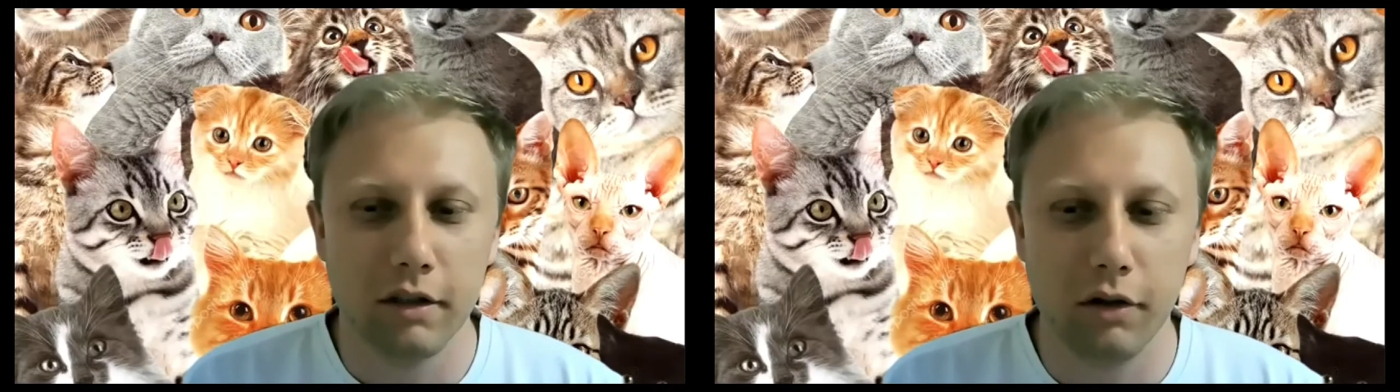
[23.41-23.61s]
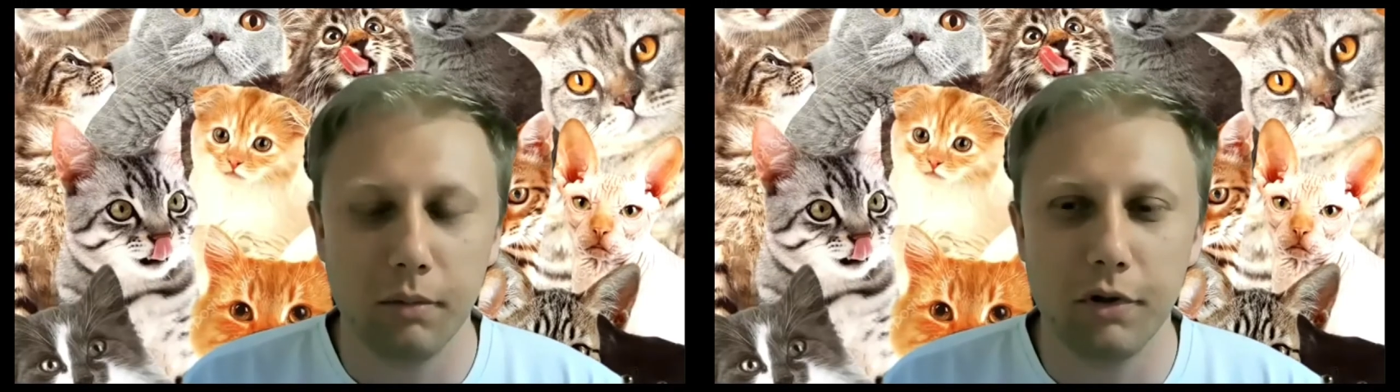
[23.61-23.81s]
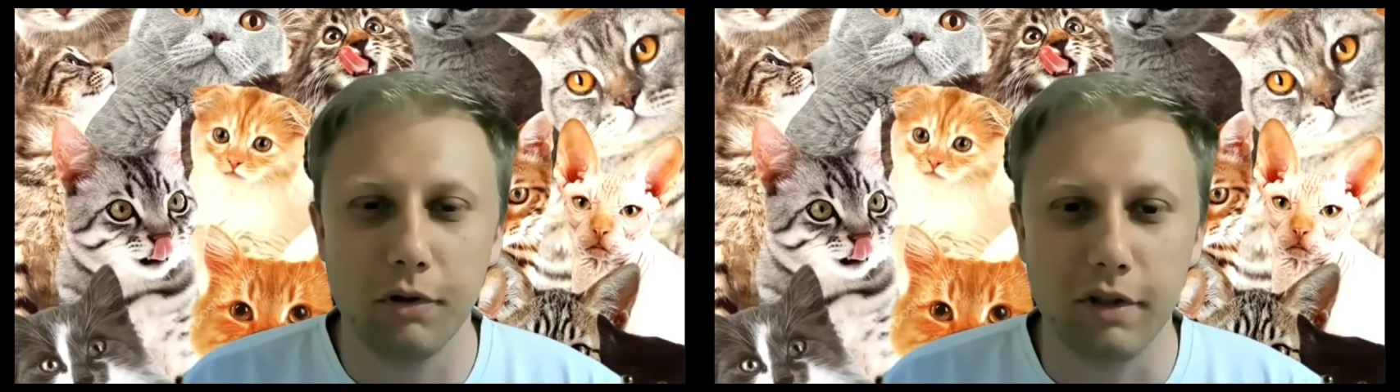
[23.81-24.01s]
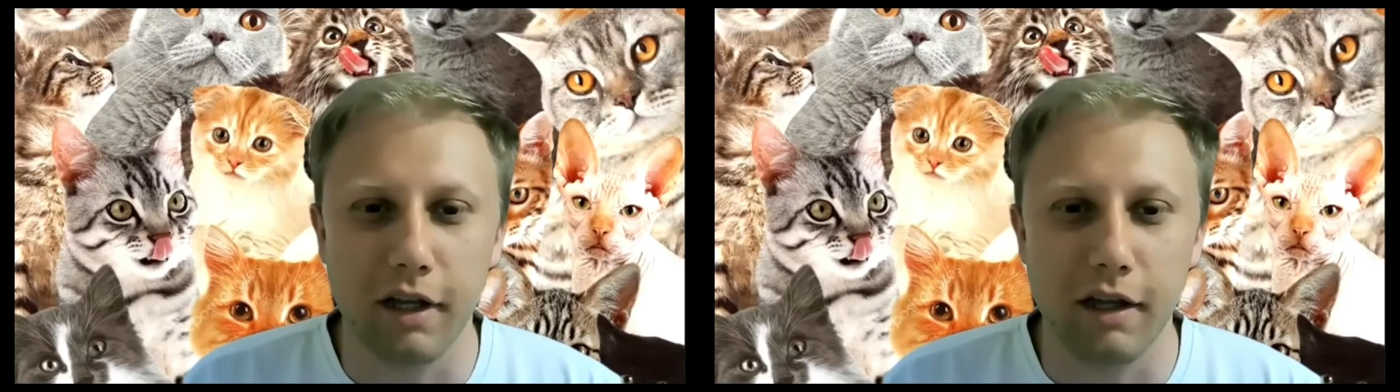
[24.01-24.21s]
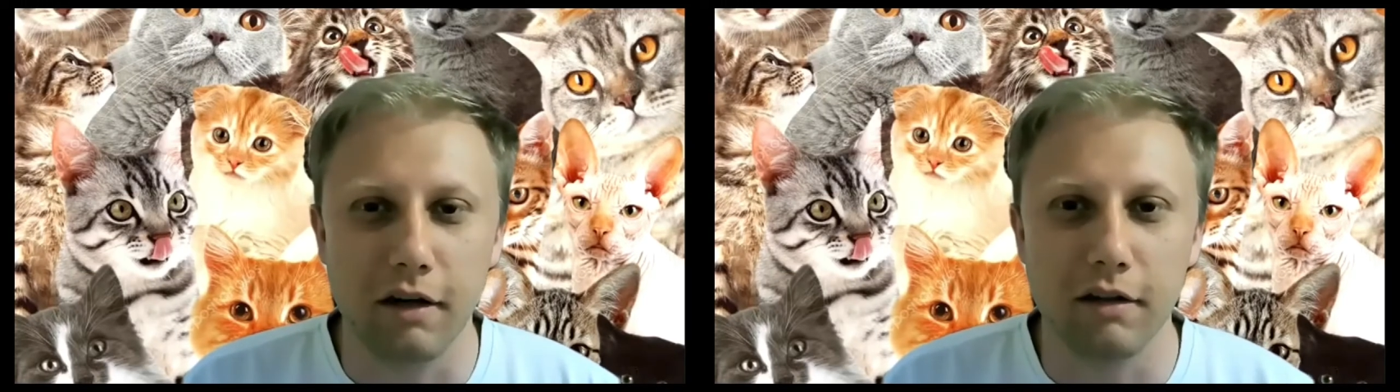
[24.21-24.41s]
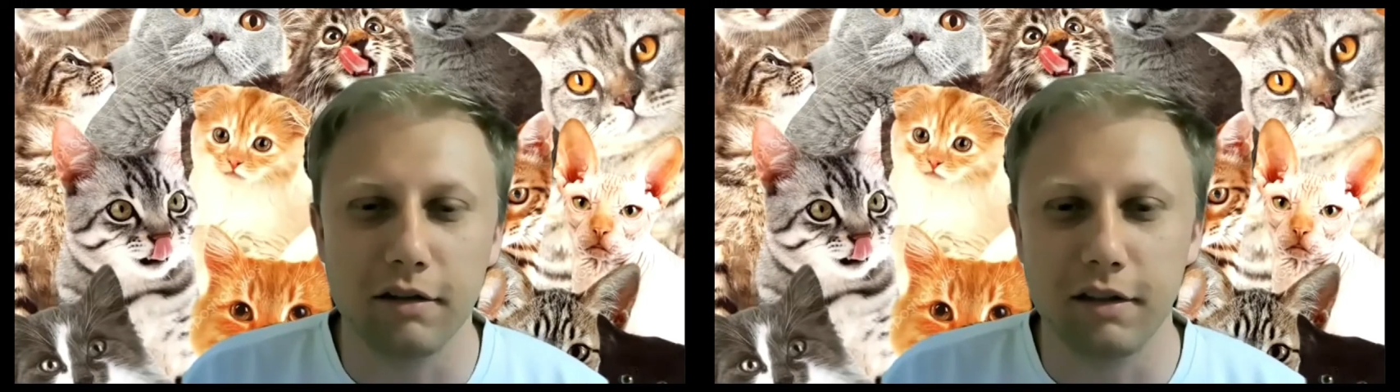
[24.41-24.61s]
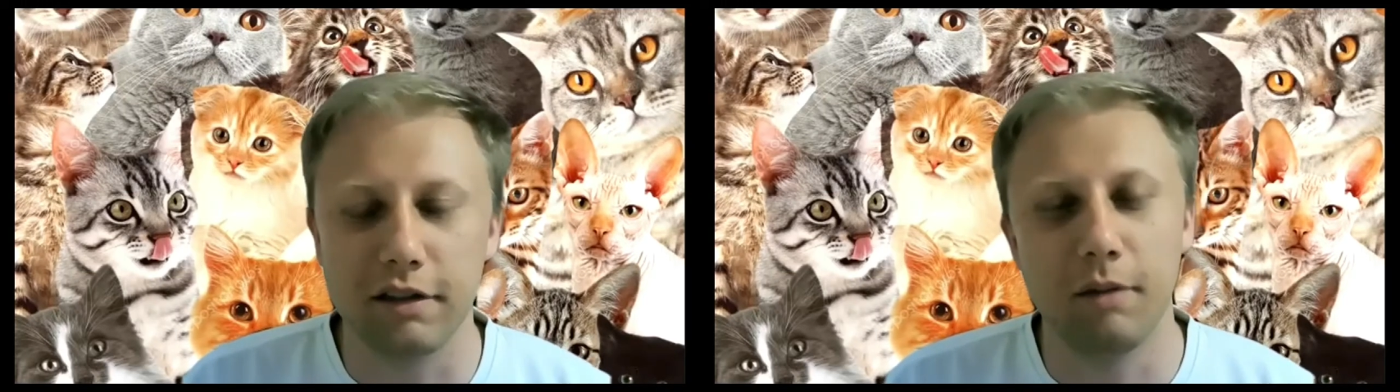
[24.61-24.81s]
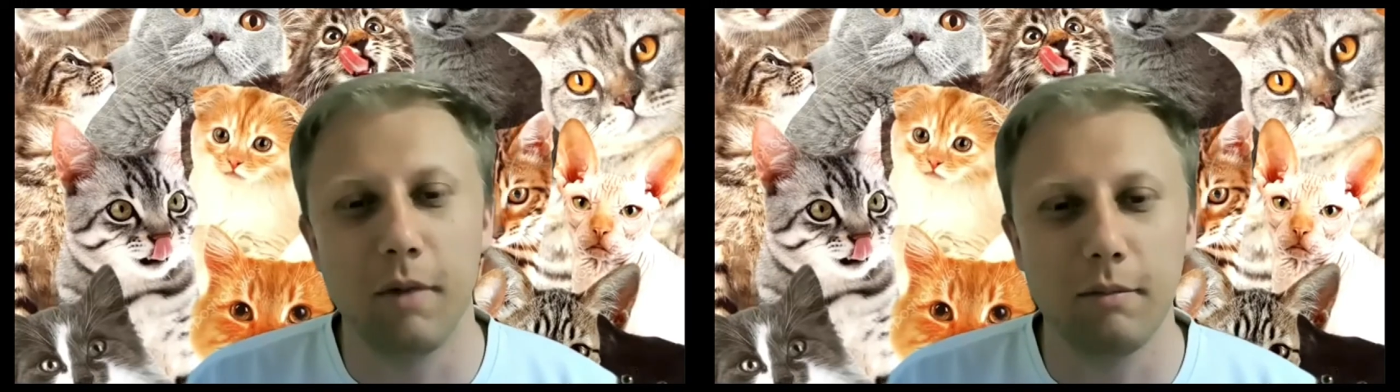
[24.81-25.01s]
computer
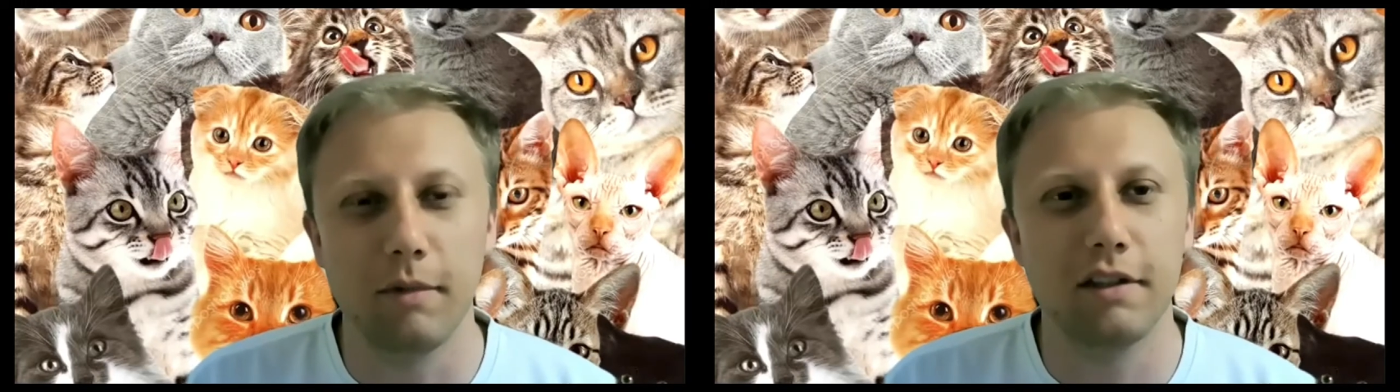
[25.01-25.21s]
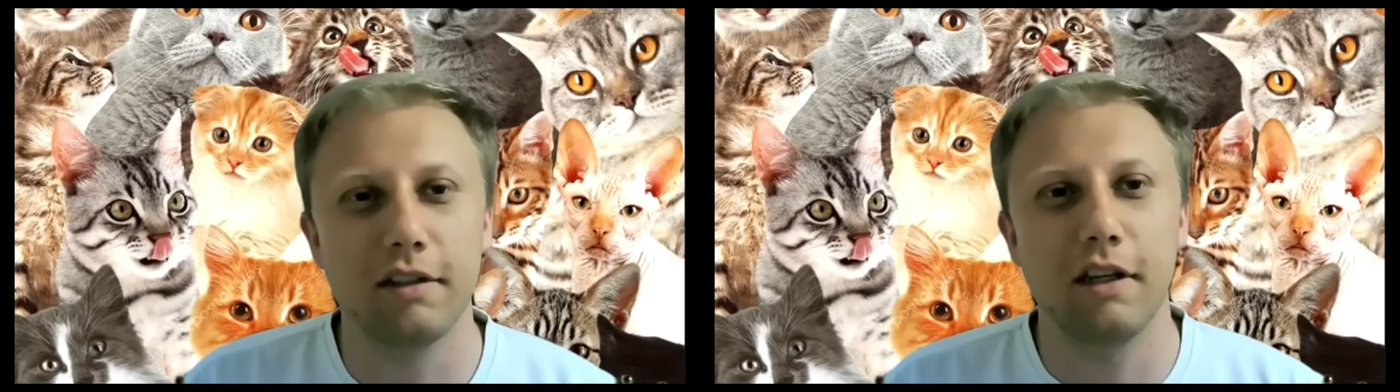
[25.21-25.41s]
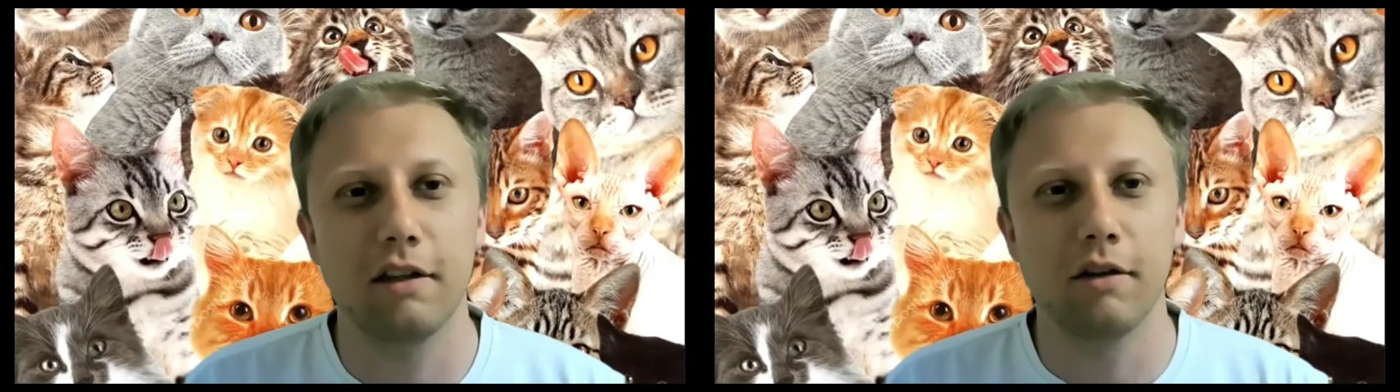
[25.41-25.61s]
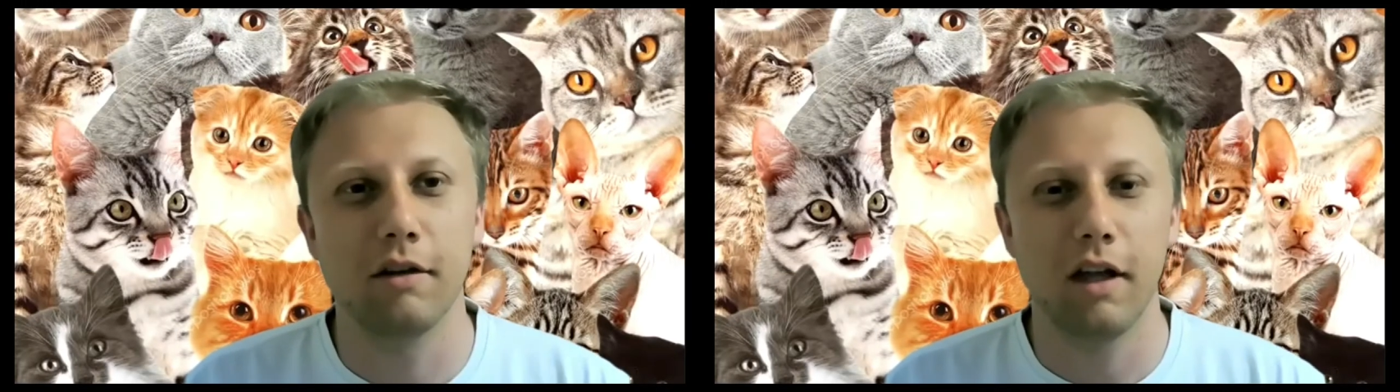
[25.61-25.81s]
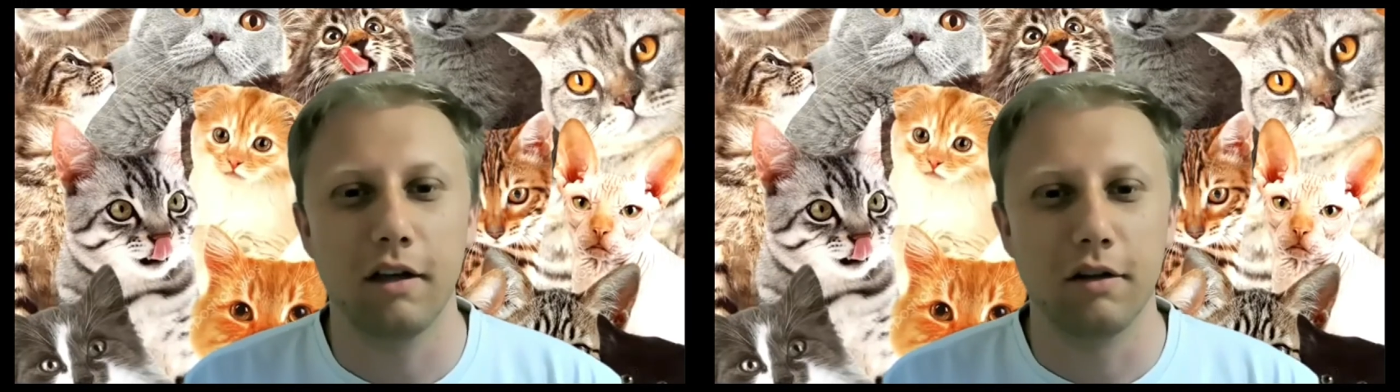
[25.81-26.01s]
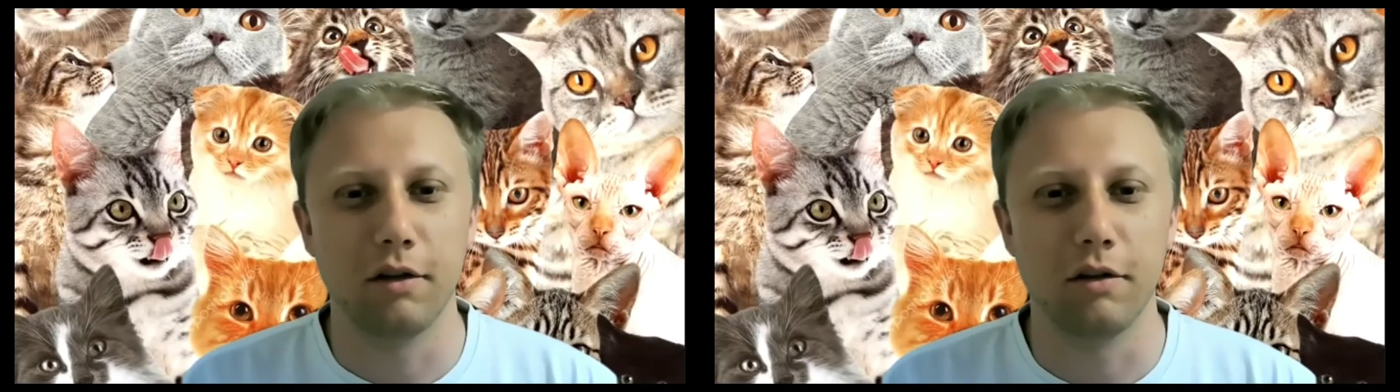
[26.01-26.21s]
system administrator at a